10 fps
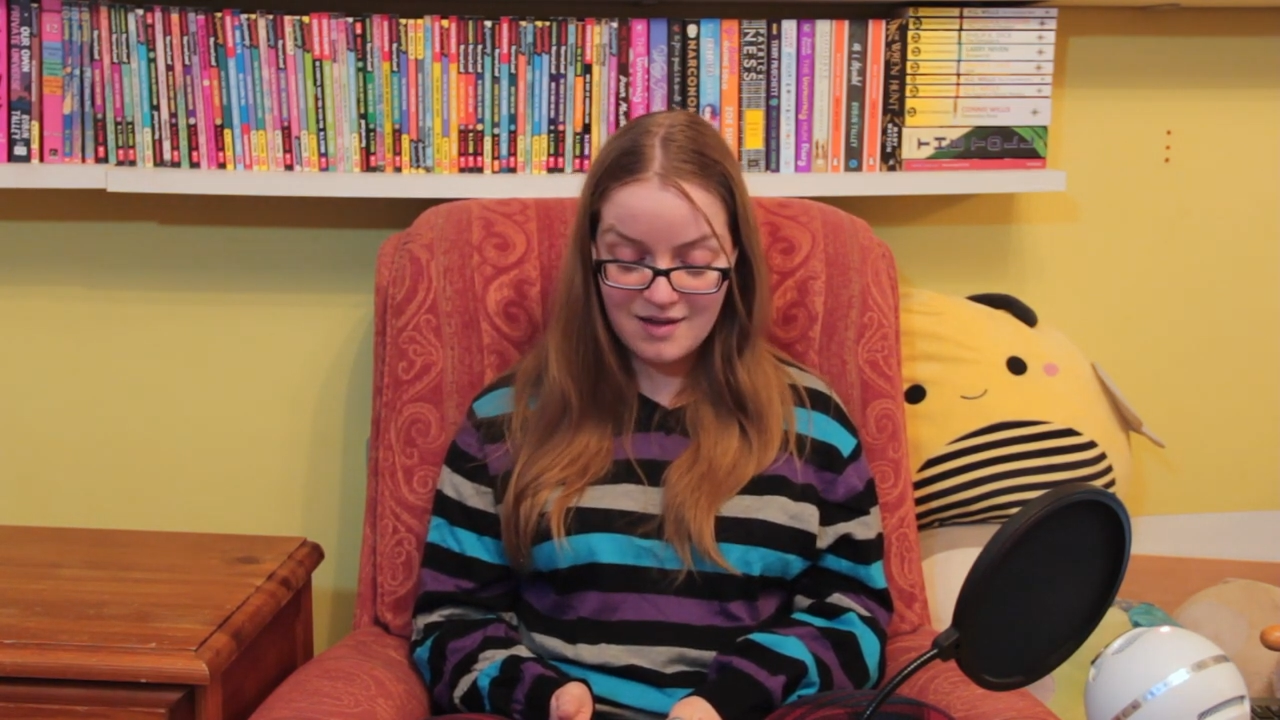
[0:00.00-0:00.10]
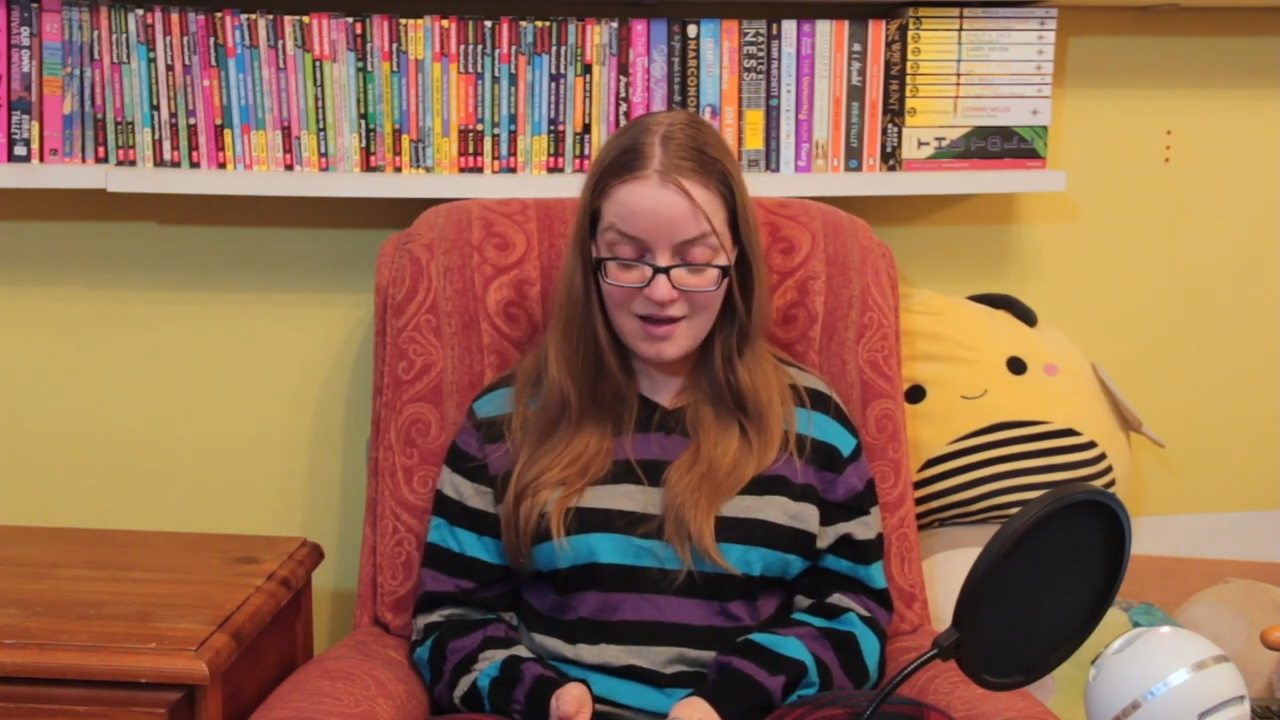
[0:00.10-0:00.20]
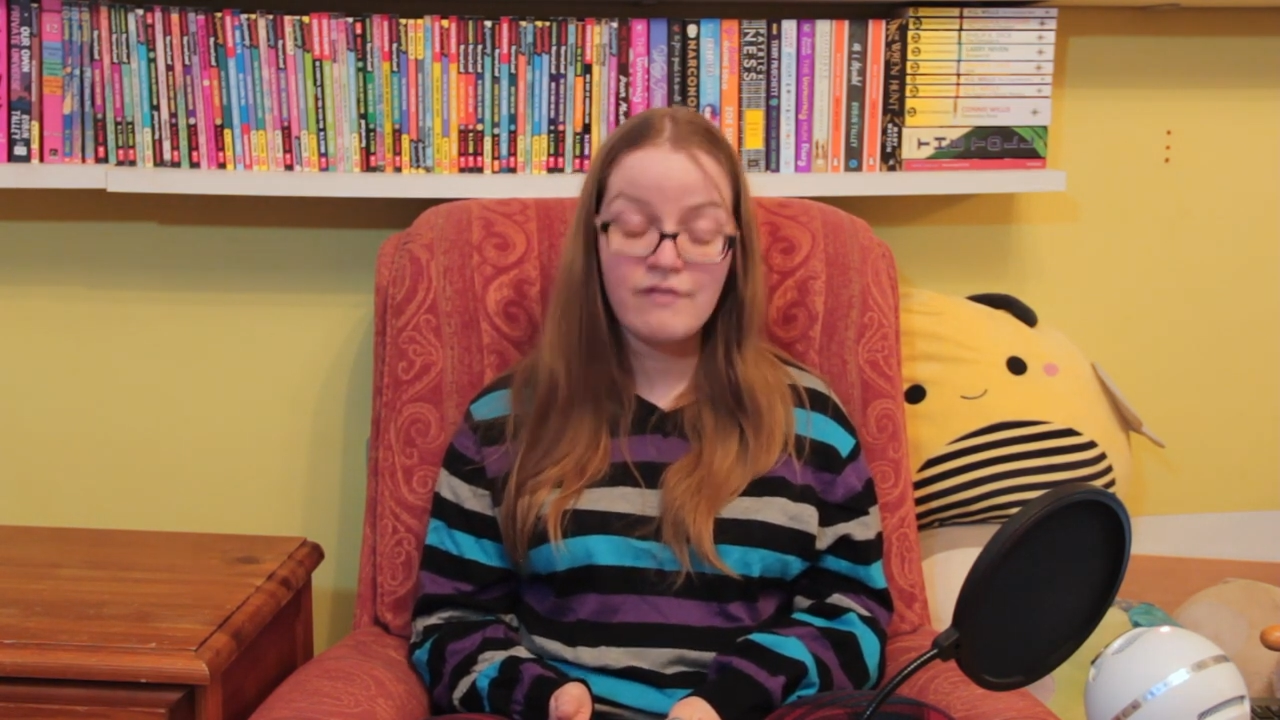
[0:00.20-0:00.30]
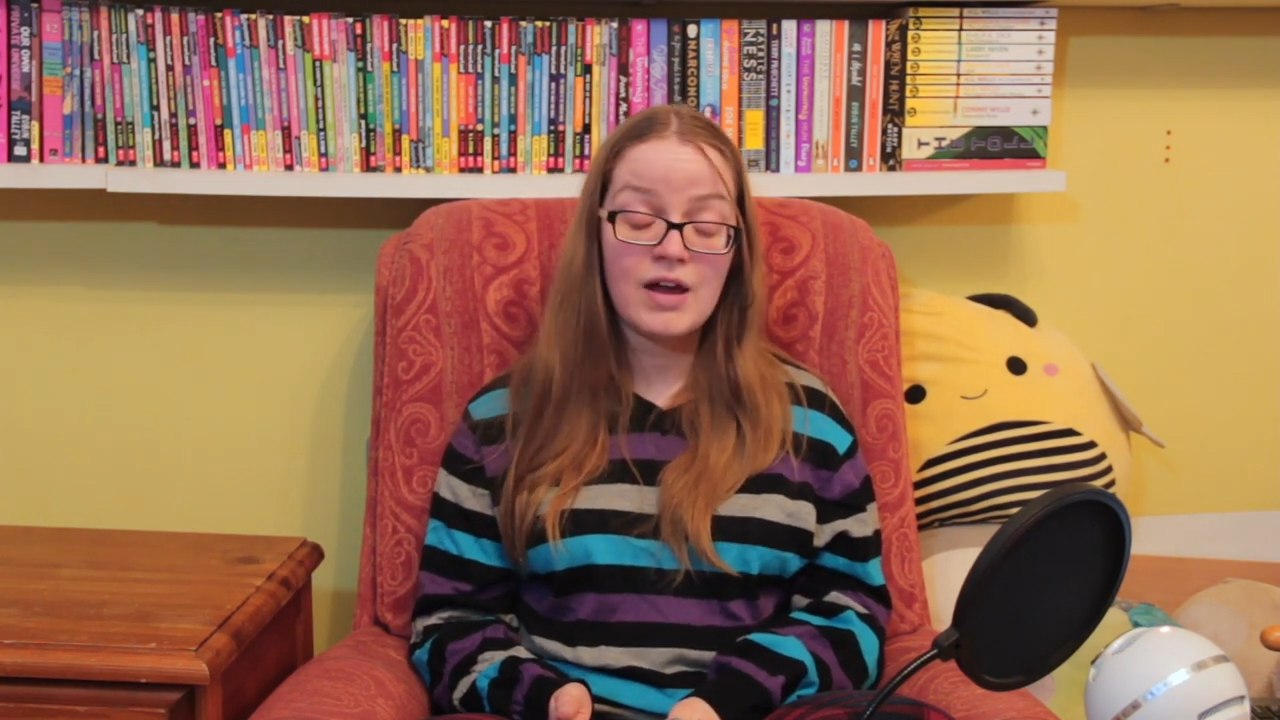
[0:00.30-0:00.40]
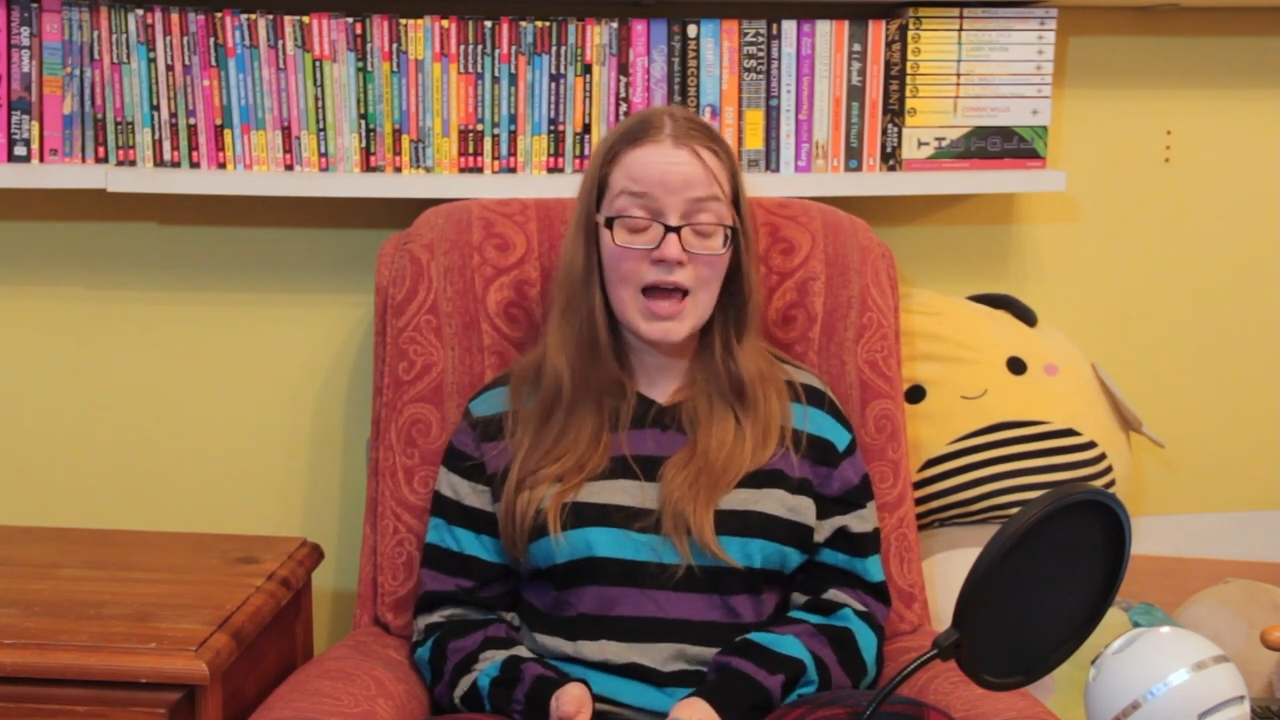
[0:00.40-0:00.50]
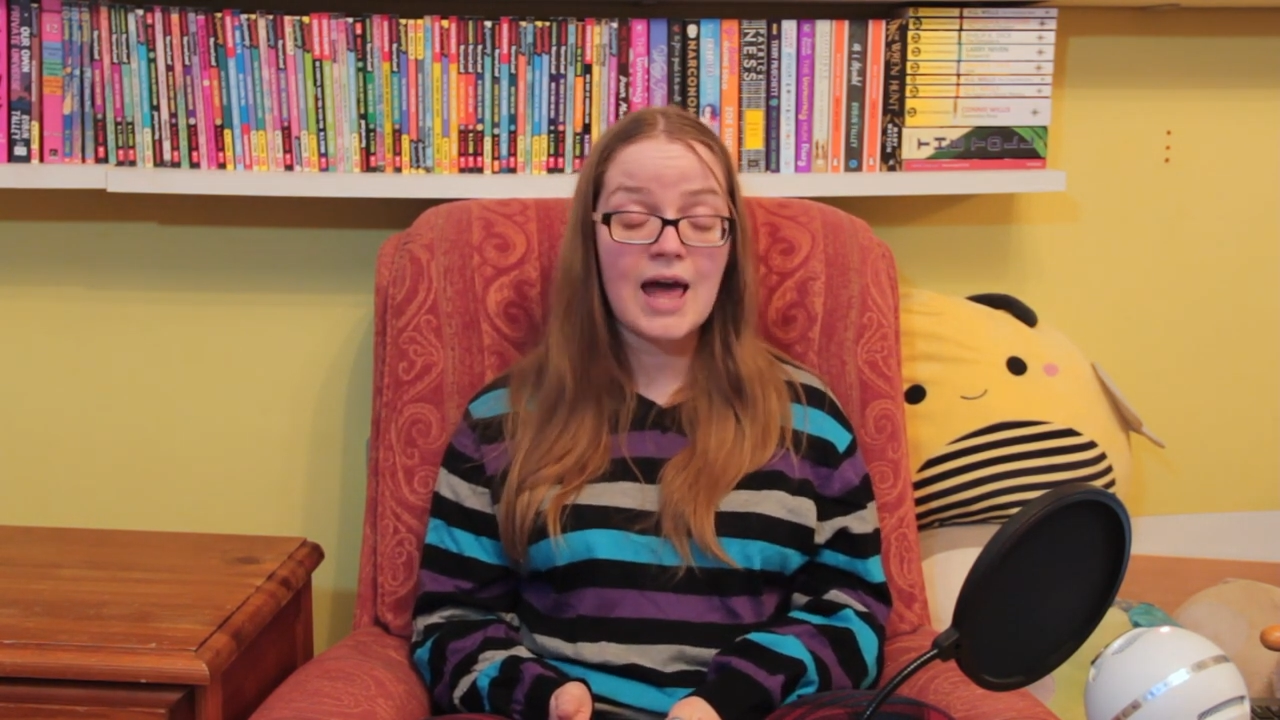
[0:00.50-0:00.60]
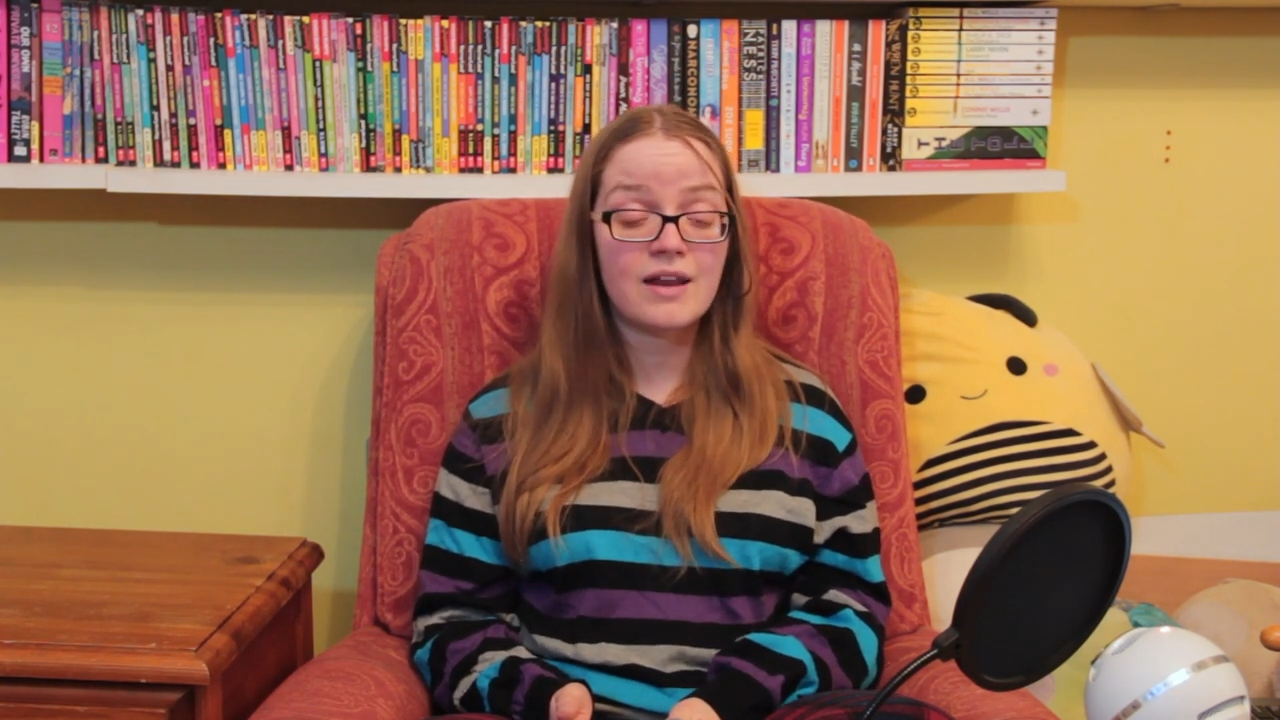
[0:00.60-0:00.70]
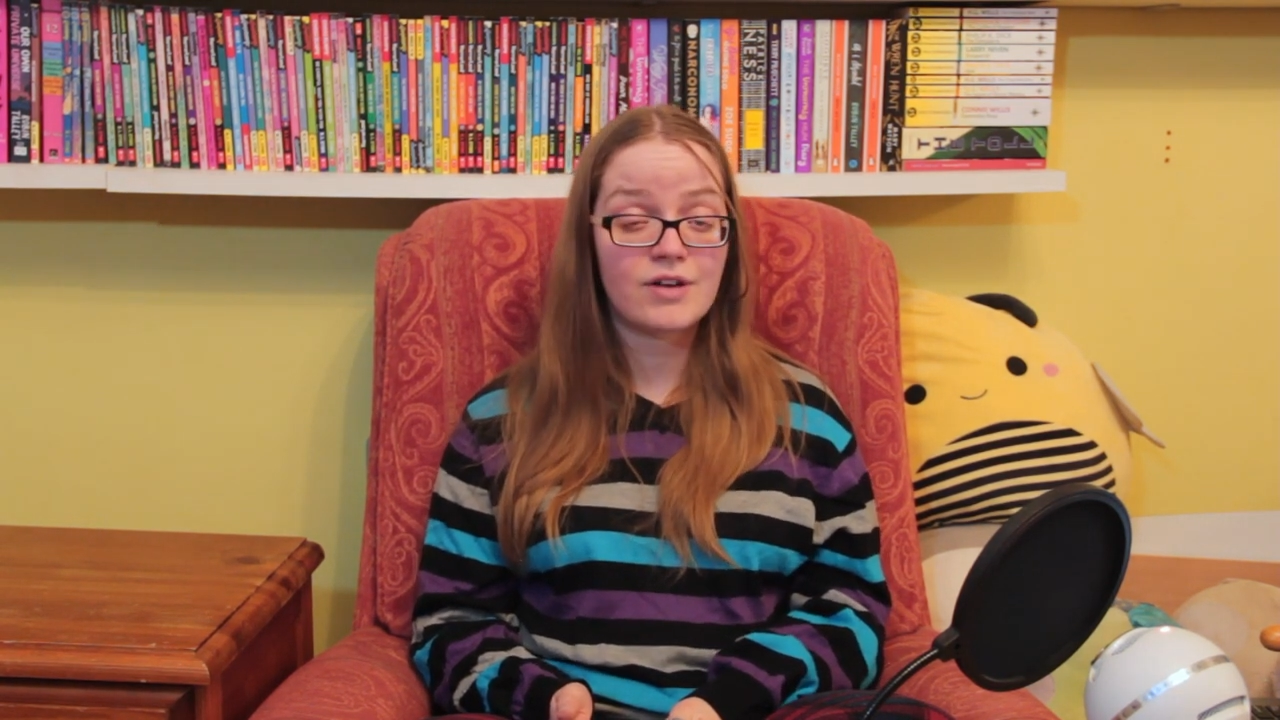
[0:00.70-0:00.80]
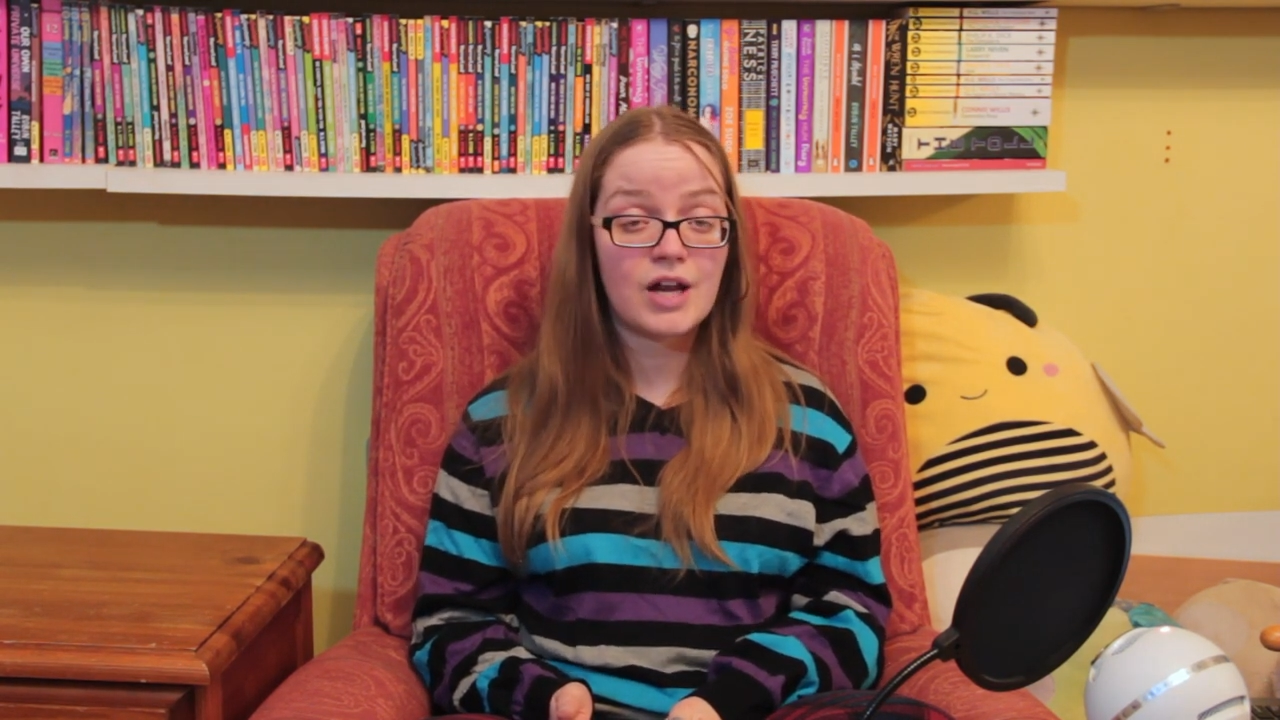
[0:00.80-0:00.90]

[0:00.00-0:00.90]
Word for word: I read Anna